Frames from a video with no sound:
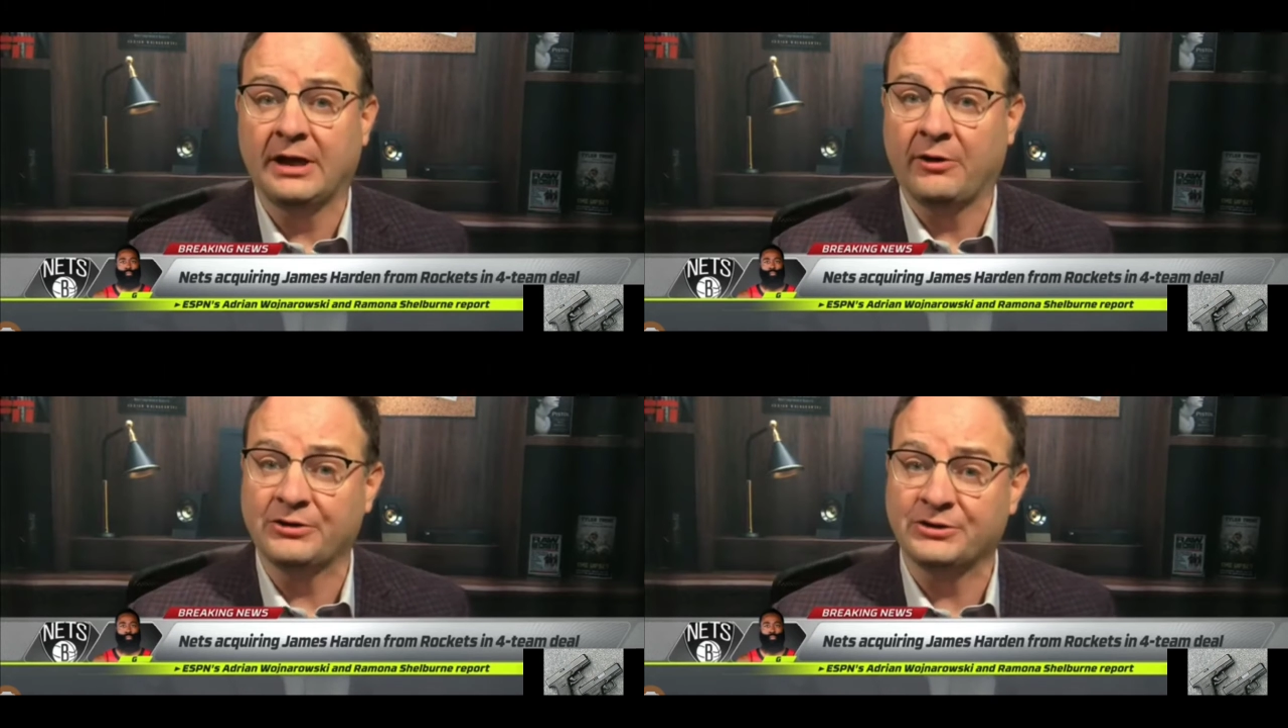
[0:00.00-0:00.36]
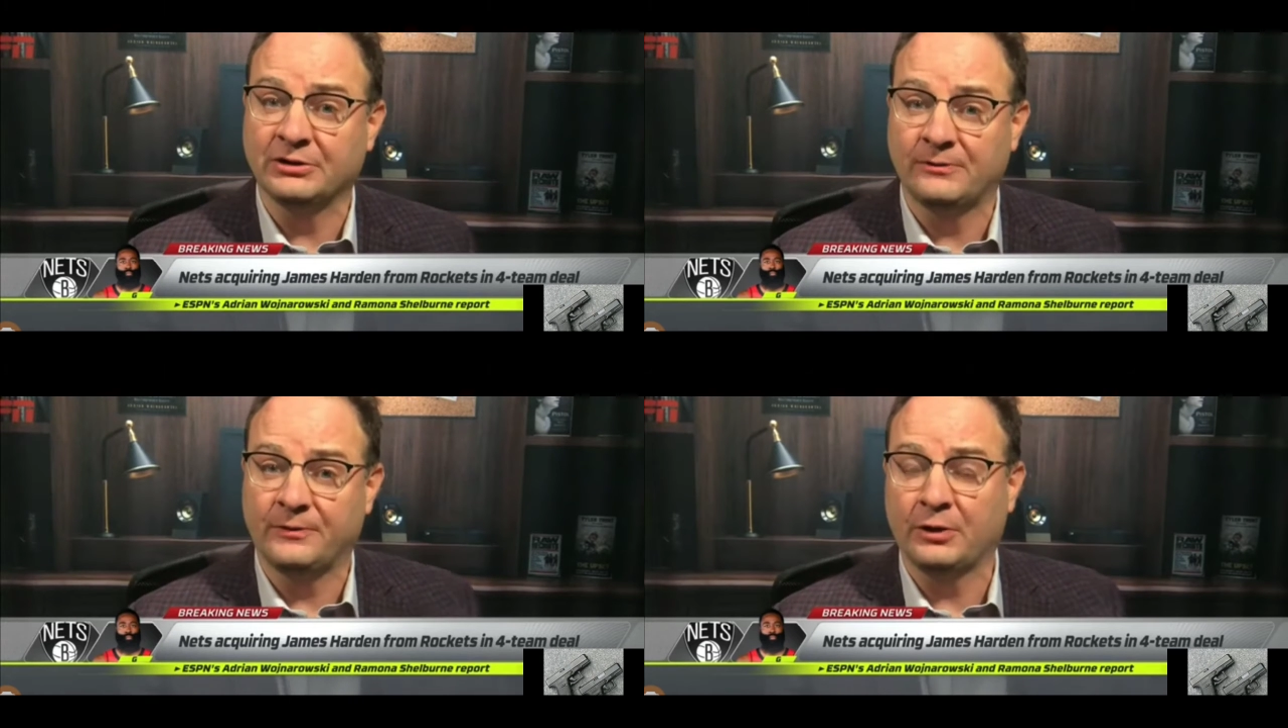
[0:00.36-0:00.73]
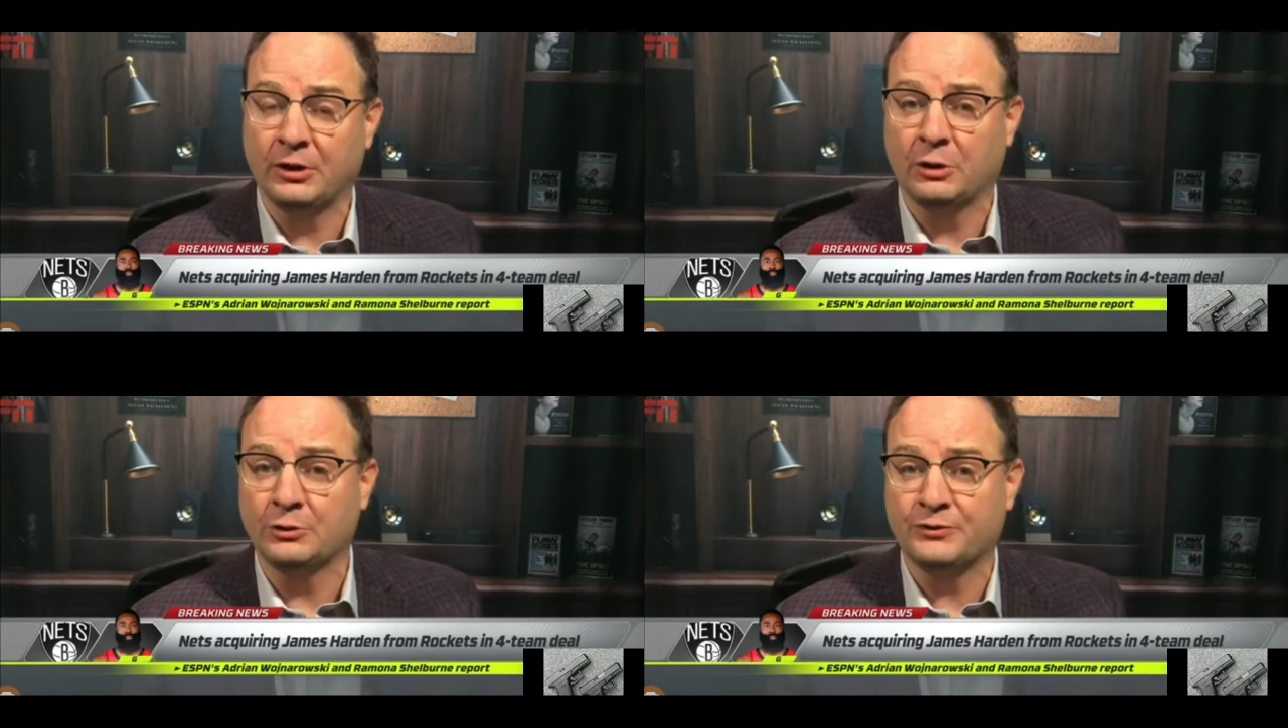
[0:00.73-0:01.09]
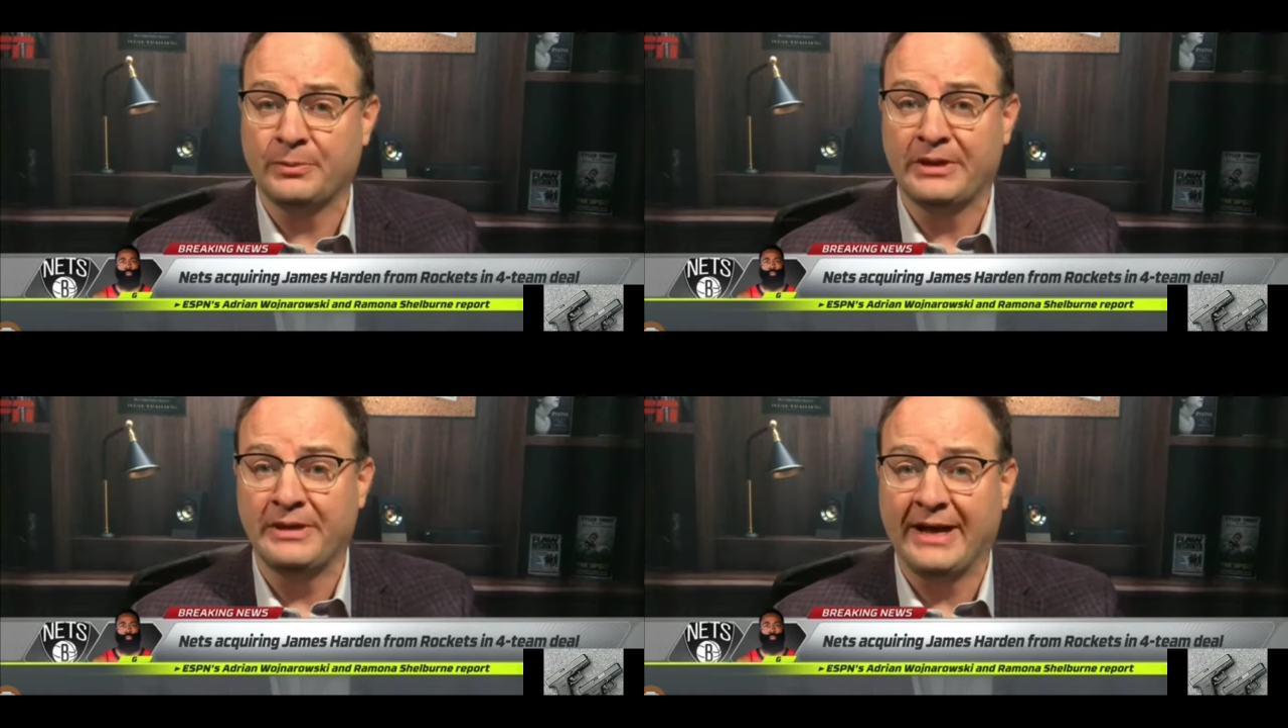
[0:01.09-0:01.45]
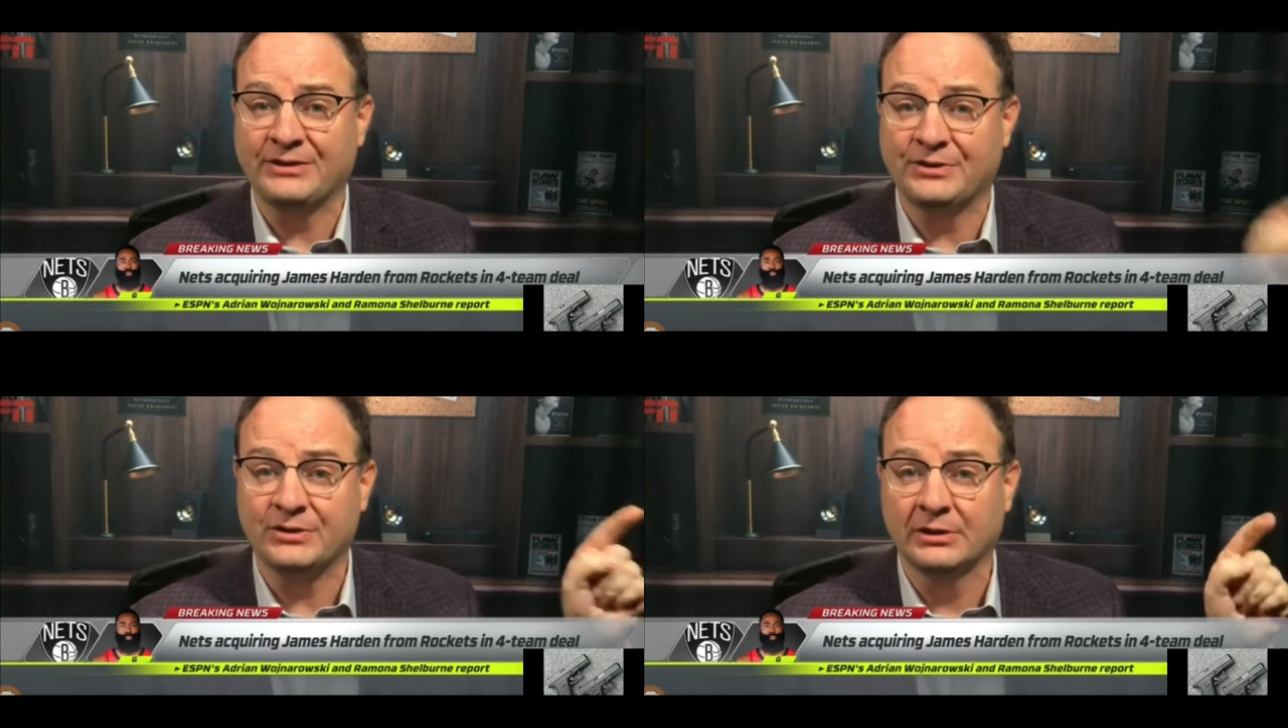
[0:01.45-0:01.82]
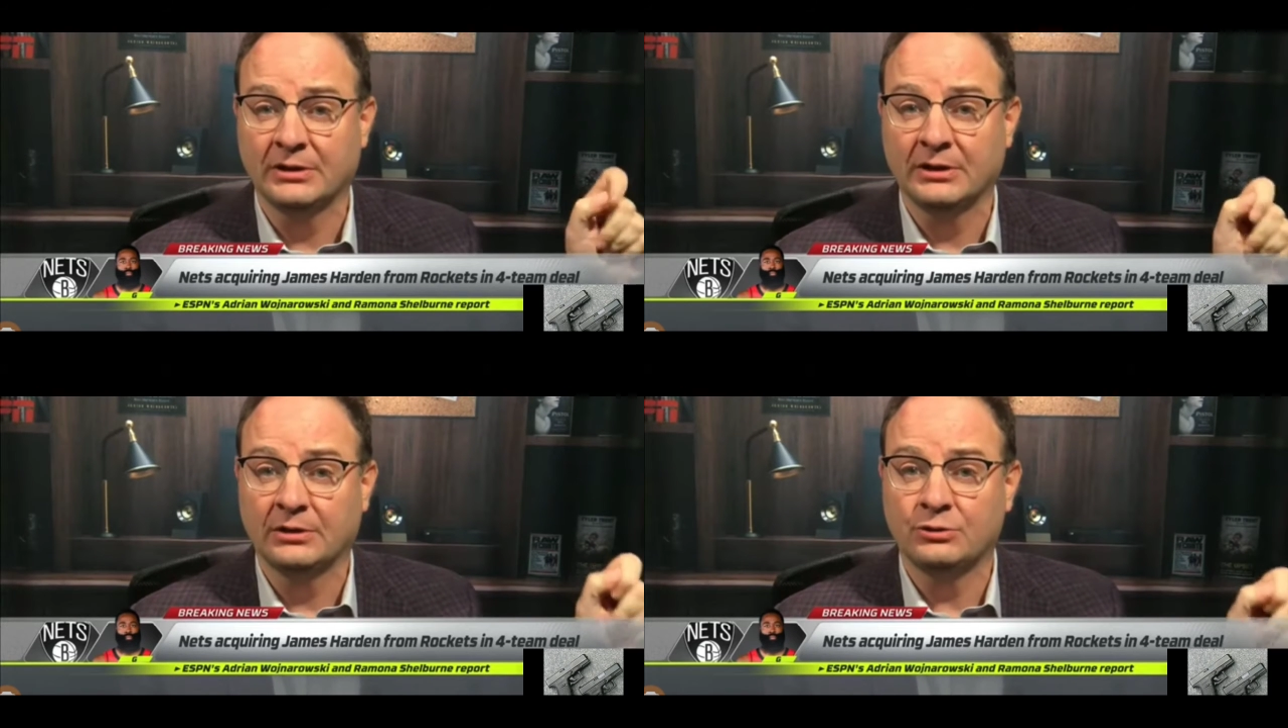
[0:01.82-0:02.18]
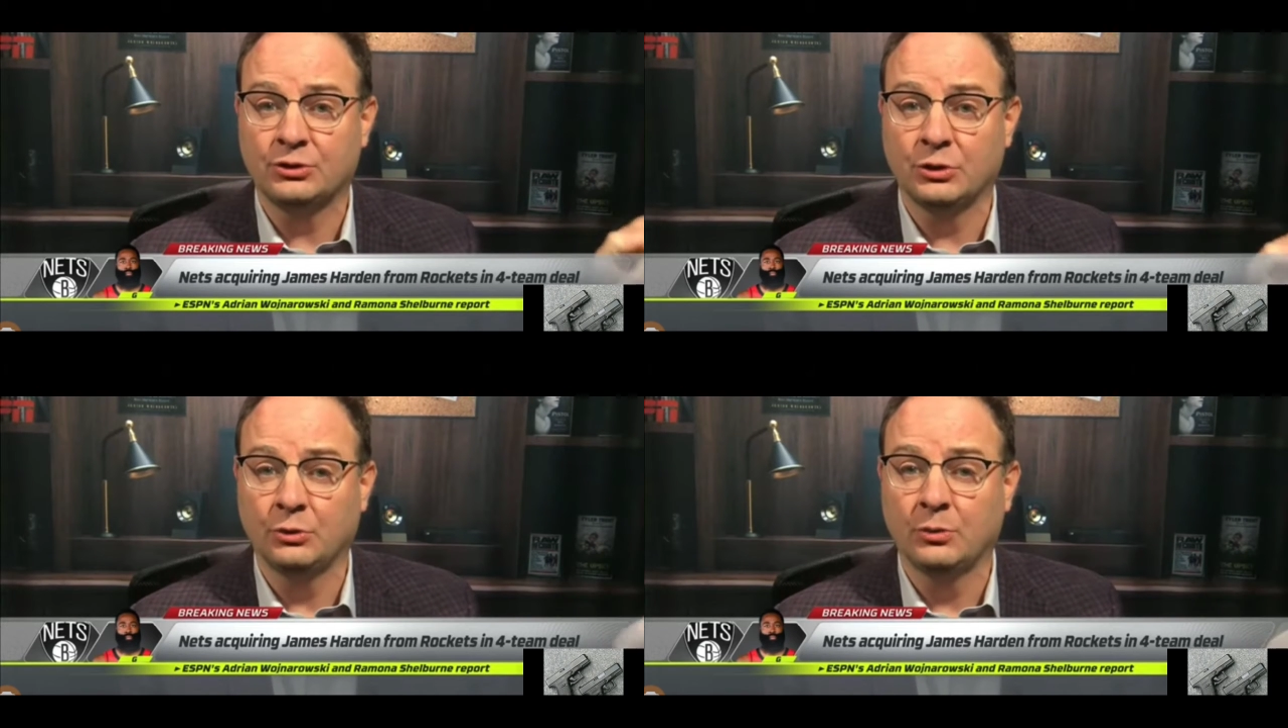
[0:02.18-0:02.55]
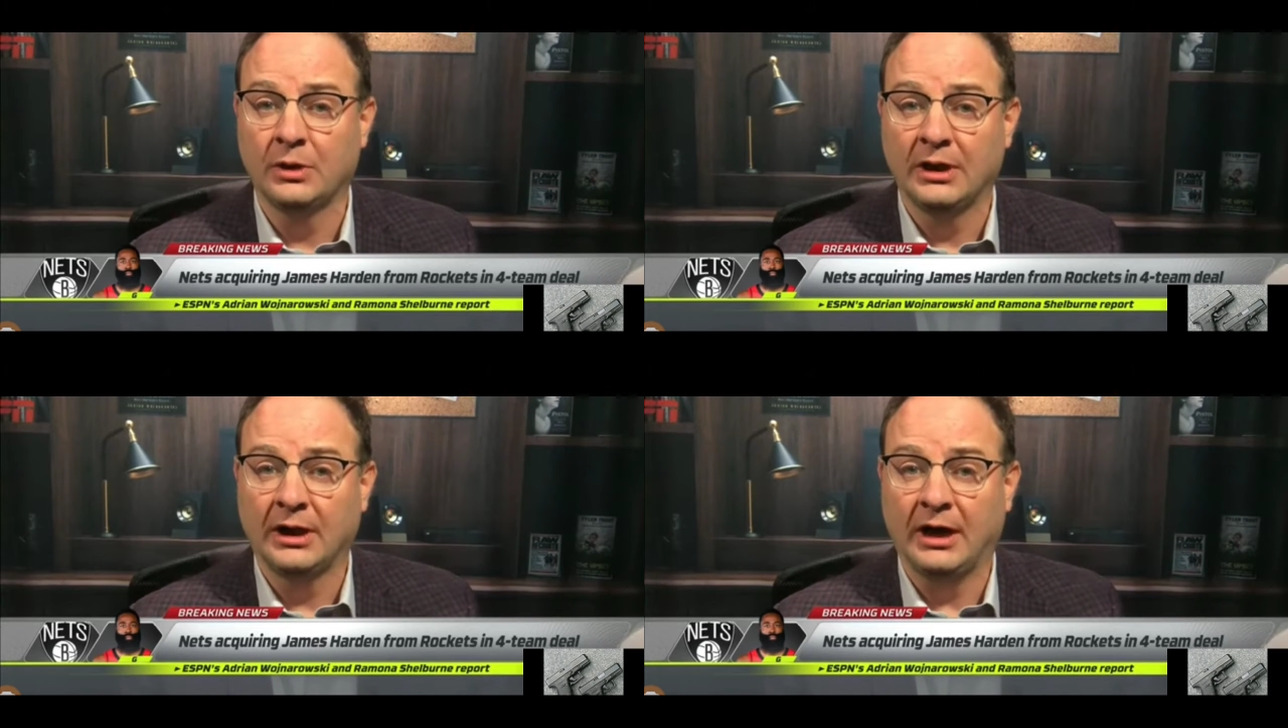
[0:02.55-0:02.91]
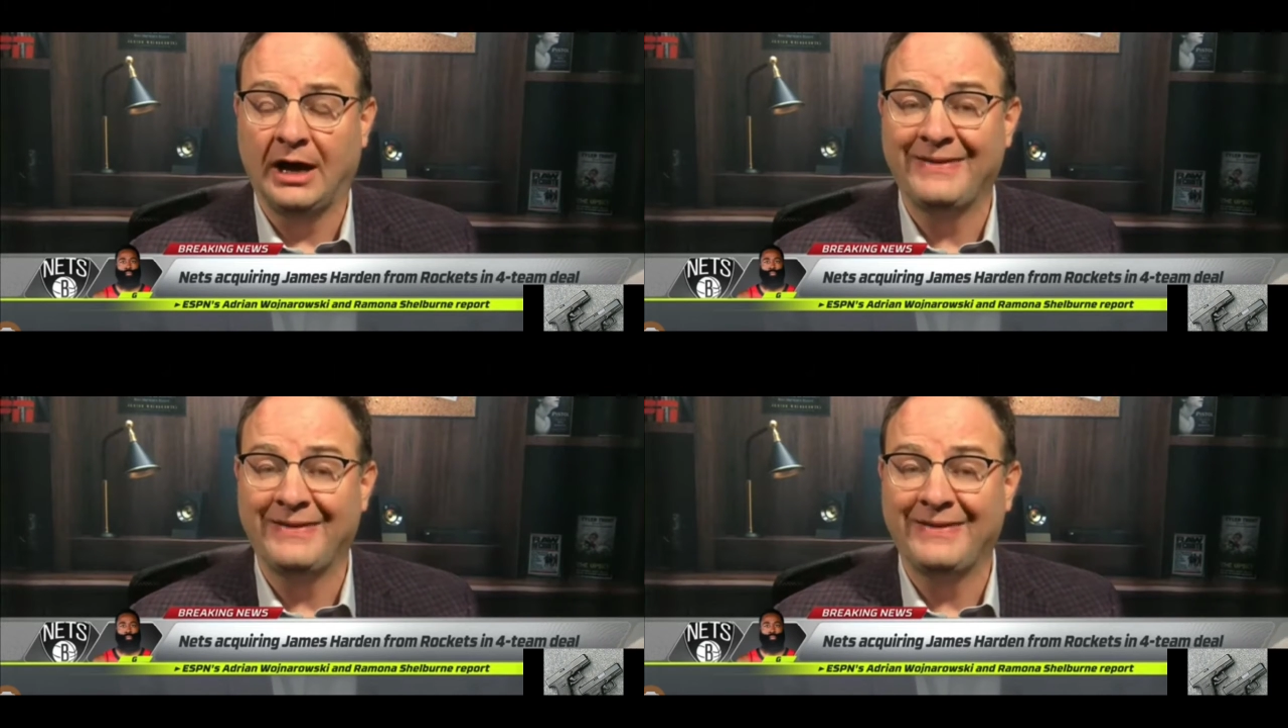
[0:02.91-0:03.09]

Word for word: Caris LeVert goes from the Nets to